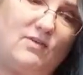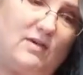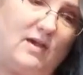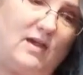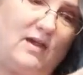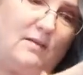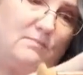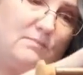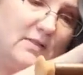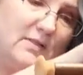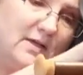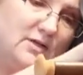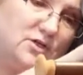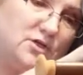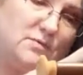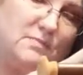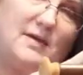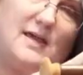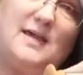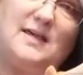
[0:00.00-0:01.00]
the
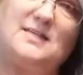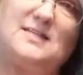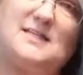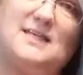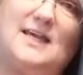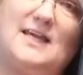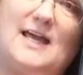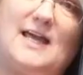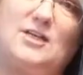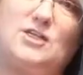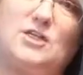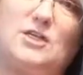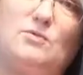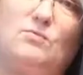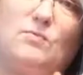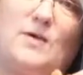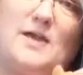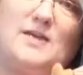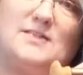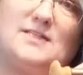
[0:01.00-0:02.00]
plunger piece, it
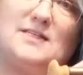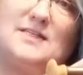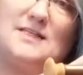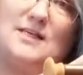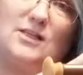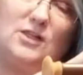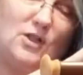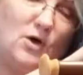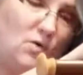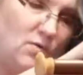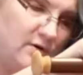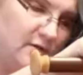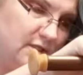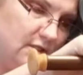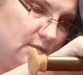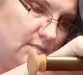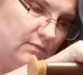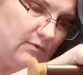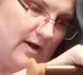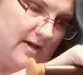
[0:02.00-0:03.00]
actually raises and
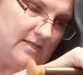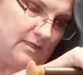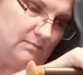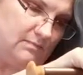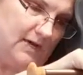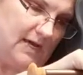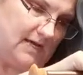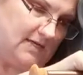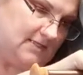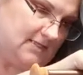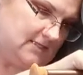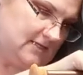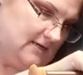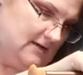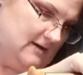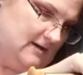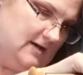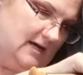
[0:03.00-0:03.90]
lowers the press piece.